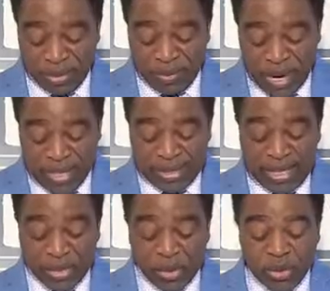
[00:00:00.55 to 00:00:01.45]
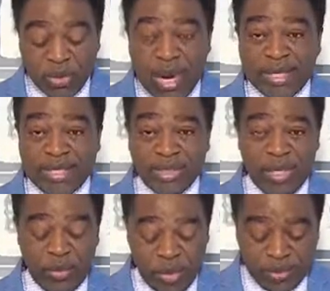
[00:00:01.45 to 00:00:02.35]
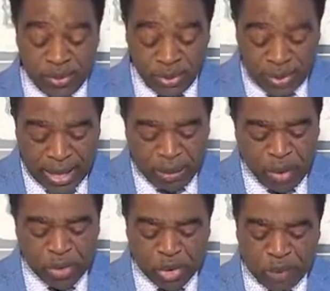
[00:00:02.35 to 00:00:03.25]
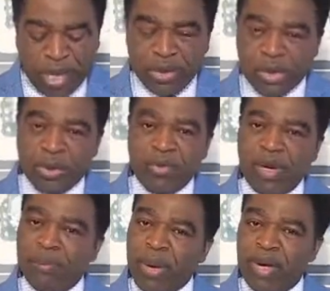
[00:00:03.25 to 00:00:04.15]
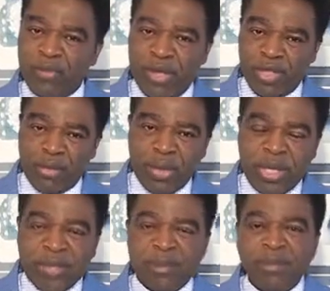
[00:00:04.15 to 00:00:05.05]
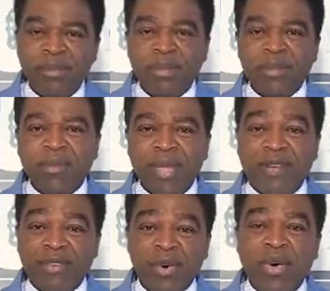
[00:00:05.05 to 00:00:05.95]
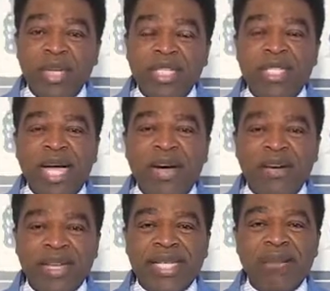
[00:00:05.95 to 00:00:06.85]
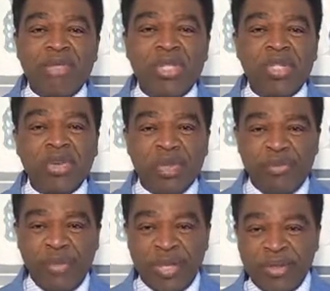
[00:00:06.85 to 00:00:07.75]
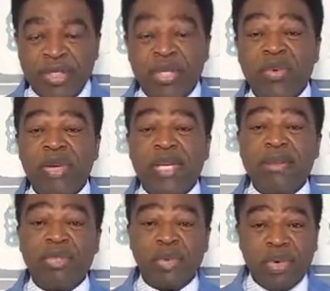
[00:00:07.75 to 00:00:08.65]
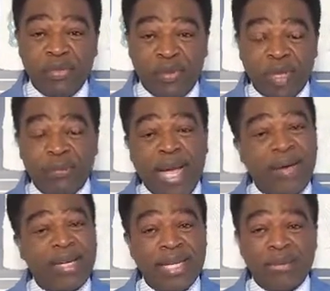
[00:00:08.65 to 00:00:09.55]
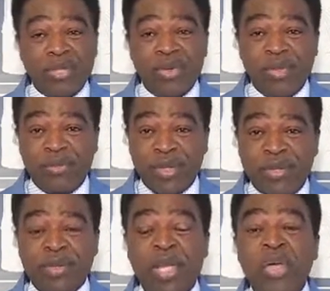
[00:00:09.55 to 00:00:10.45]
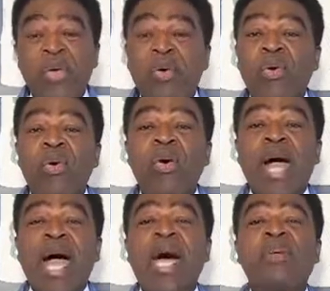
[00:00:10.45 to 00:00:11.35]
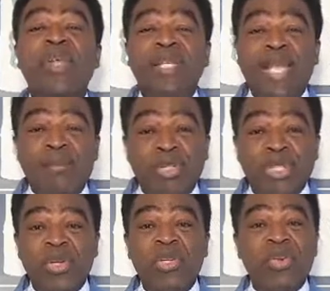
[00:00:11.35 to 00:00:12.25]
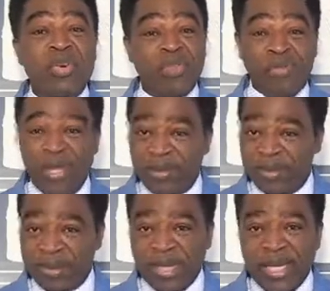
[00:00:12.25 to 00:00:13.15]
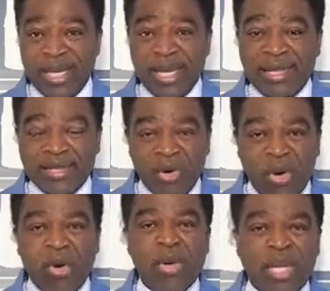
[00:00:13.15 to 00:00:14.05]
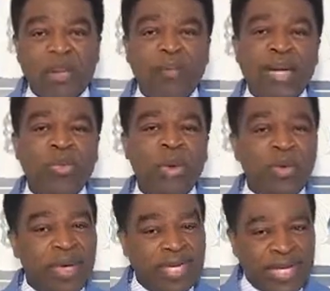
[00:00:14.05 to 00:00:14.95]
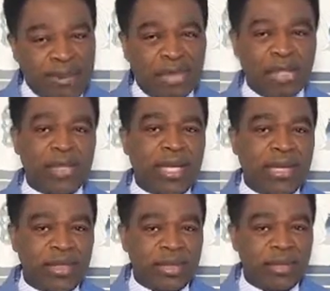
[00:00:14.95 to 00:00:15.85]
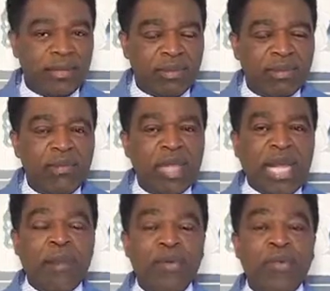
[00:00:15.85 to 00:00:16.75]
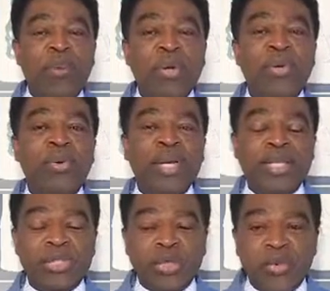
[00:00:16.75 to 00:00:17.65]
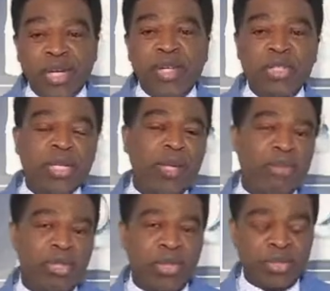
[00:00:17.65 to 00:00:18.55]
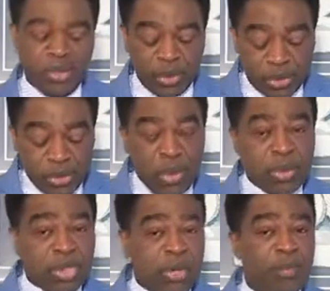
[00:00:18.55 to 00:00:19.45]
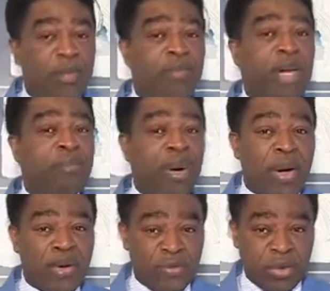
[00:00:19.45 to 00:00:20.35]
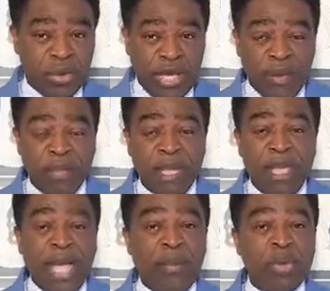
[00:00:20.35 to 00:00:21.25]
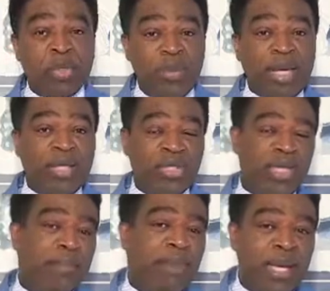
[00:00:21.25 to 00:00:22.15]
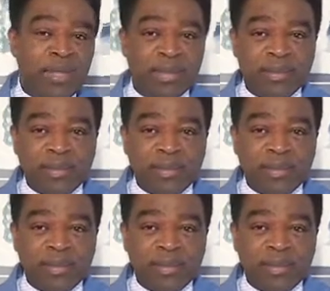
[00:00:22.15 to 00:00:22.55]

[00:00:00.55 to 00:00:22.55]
All right, let's go right into the Word of God. I'm going to be speaking on something very powerful this morning. I've called it Our Redemption Revealed. Your redemption revealed, my redemption revealed, or Our Redemption Revealed. It is all about what redemption is. Now, before we go into reading scriptures to show you something very powerful today, I want to make this statement.